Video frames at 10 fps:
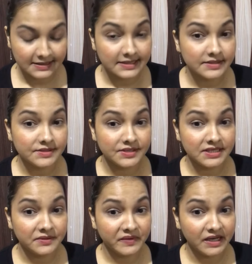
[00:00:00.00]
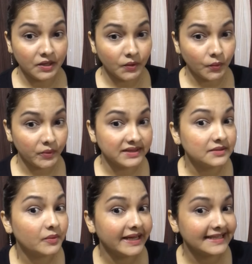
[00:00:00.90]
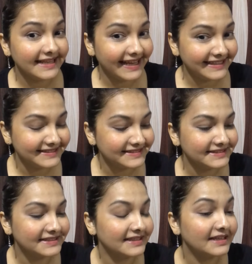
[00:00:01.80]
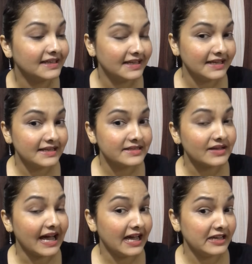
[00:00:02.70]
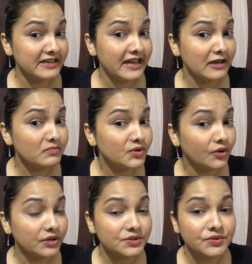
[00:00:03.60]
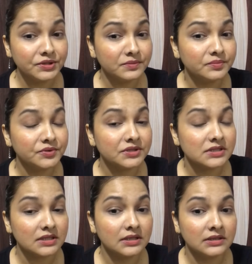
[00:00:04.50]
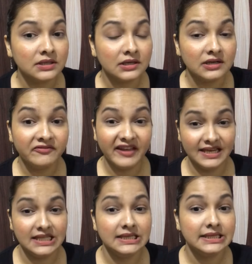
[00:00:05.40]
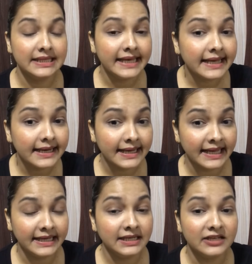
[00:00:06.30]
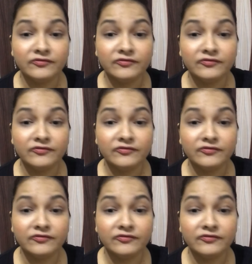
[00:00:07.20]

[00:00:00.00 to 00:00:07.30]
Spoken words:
So here we go with the white liner. So I am not going to put a very thick line.